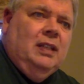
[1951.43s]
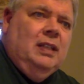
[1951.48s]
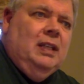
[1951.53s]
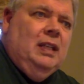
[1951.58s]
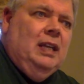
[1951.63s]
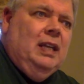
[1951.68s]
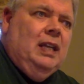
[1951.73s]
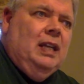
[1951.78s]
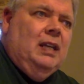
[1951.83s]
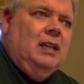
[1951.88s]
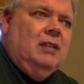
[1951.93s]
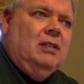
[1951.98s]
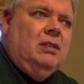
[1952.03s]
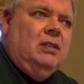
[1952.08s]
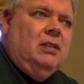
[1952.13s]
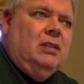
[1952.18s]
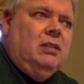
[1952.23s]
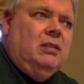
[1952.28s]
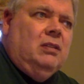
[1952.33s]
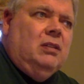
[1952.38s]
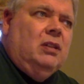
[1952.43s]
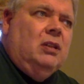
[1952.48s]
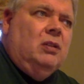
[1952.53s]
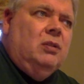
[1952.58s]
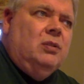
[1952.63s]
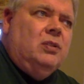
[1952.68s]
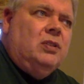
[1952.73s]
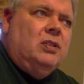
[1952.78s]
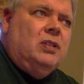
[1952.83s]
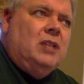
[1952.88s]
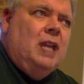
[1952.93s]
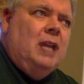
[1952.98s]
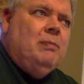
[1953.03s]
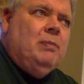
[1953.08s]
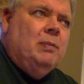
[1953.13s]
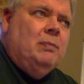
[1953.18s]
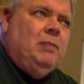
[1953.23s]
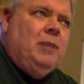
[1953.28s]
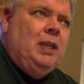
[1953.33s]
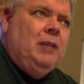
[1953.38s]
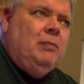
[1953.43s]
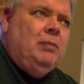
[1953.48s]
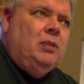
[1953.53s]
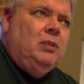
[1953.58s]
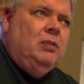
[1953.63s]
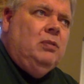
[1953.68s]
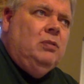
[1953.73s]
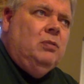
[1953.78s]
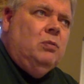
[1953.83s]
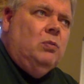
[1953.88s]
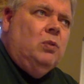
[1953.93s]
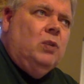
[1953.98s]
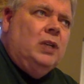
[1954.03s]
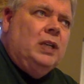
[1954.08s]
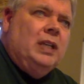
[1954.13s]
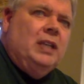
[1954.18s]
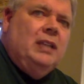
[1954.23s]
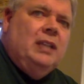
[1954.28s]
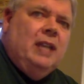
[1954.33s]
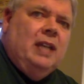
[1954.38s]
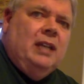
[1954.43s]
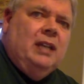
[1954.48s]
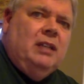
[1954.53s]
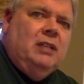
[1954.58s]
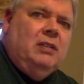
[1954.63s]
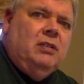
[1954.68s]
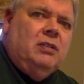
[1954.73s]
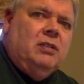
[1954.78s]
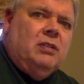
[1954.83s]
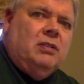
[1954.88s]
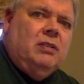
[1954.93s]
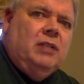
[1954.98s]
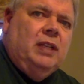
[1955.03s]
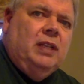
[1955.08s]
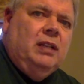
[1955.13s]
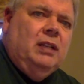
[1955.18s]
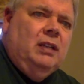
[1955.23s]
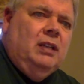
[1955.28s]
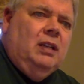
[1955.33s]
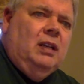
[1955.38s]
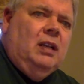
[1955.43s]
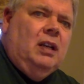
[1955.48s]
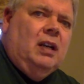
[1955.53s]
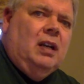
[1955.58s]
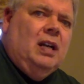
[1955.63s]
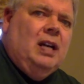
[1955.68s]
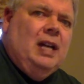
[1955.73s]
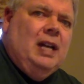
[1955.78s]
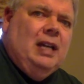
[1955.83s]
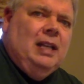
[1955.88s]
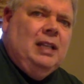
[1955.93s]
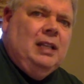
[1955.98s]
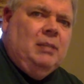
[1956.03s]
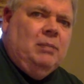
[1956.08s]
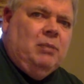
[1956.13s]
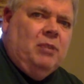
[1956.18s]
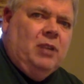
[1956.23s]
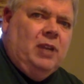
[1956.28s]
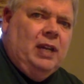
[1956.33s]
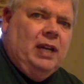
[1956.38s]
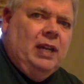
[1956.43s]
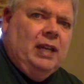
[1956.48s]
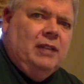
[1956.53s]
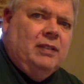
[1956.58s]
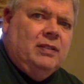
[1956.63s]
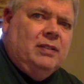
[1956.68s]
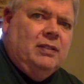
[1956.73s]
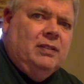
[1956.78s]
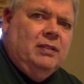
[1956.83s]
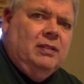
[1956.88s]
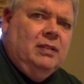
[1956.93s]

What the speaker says: and those type of people who work in that industry are highly prized,